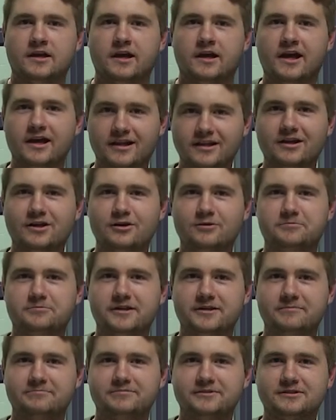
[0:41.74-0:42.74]
Hello
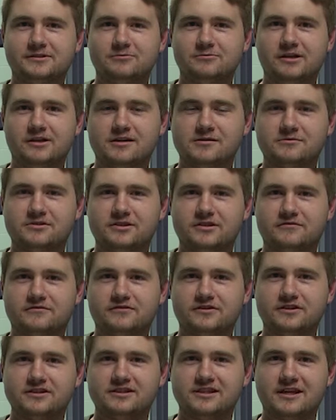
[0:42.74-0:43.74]
people, welcome to the
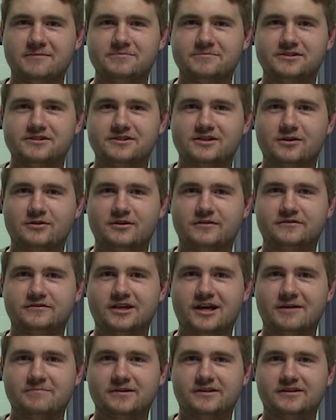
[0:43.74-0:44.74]
first episode of
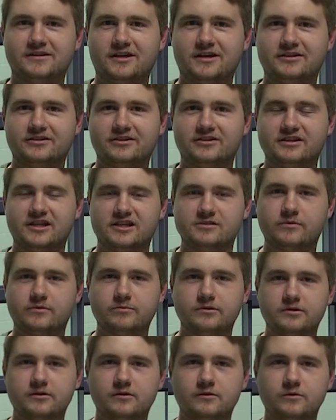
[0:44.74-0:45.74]
Topic Thunder. That's what
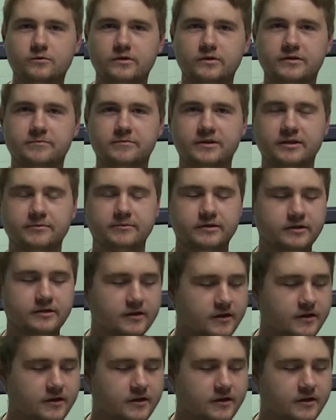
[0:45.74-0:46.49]
we're going with, bite me.